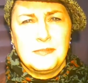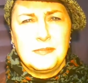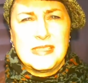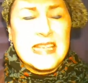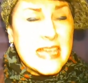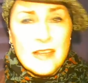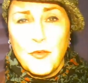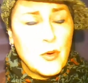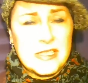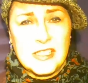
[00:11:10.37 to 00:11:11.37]
singing
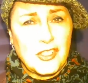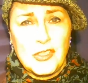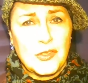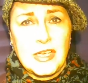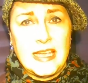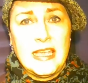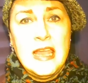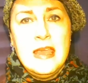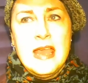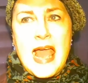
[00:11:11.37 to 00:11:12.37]
voices usually,
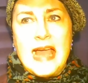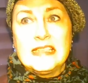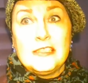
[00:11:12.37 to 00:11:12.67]
and